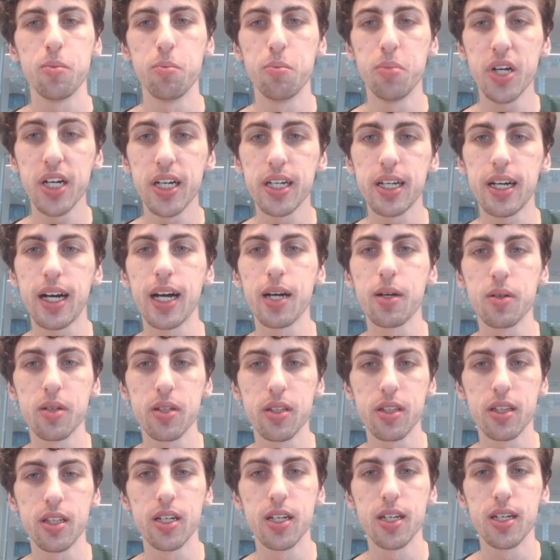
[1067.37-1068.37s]
but
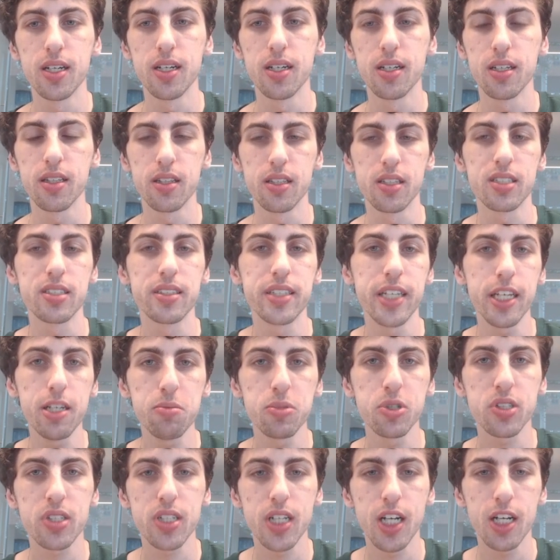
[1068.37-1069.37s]
the
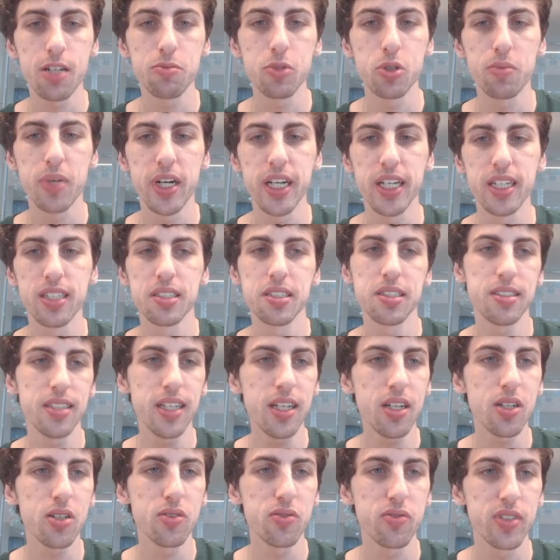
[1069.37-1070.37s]
Sabers combo by
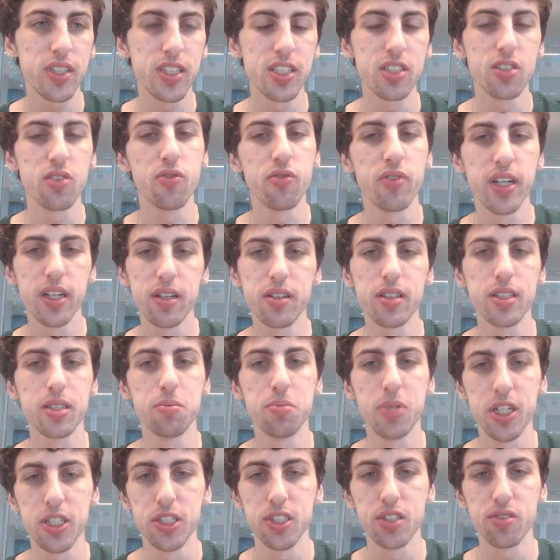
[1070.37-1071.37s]
itself is very
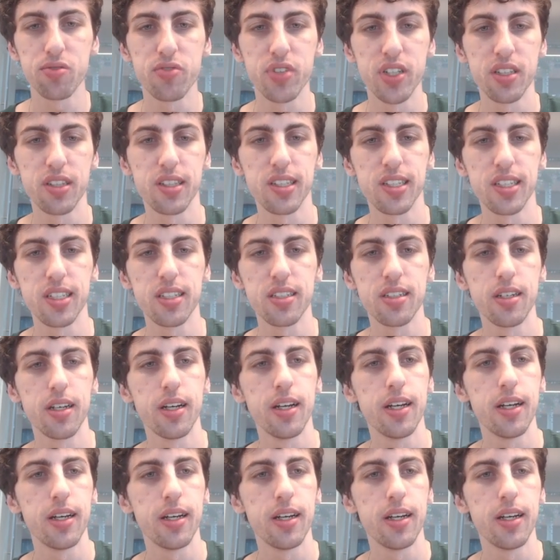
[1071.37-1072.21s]
budget friendly.